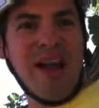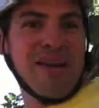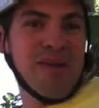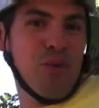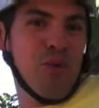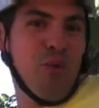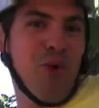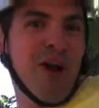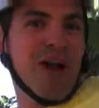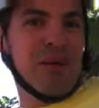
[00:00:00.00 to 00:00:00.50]
kind
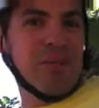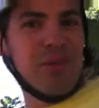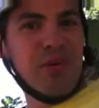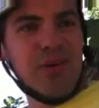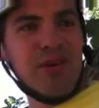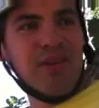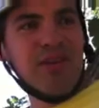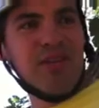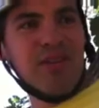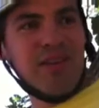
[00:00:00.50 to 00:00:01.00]
of want
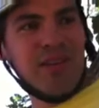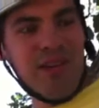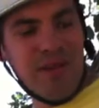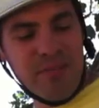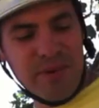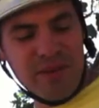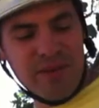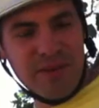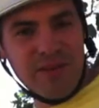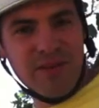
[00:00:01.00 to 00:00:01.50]
birds to
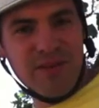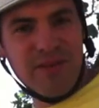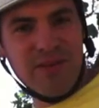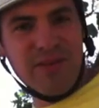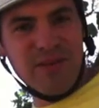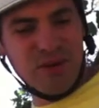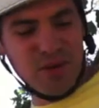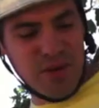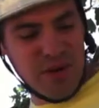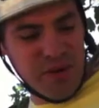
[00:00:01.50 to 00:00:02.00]
come into
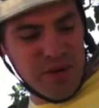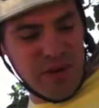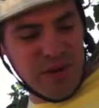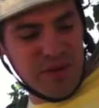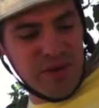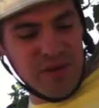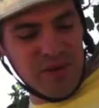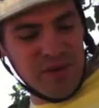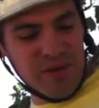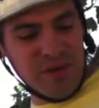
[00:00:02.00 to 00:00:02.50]
the tree
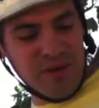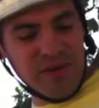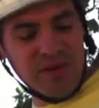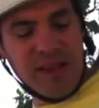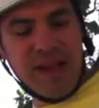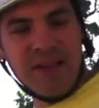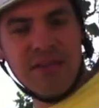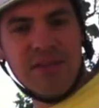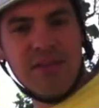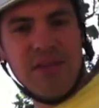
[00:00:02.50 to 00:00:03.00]
with you, so it's
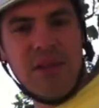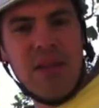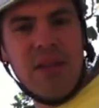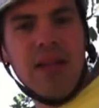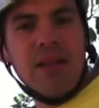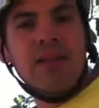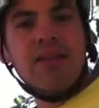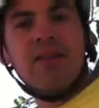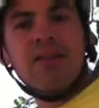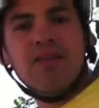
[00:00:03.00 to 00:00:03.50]
less
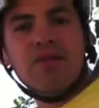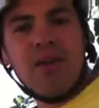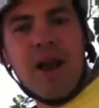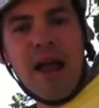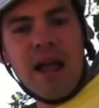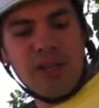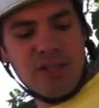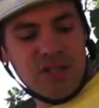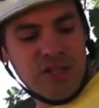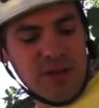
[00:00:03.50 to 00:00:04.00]

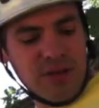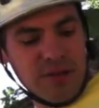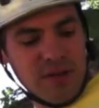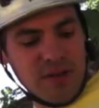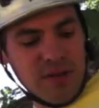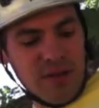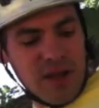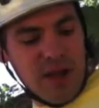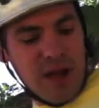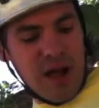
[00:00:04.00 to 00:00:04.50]
distractions.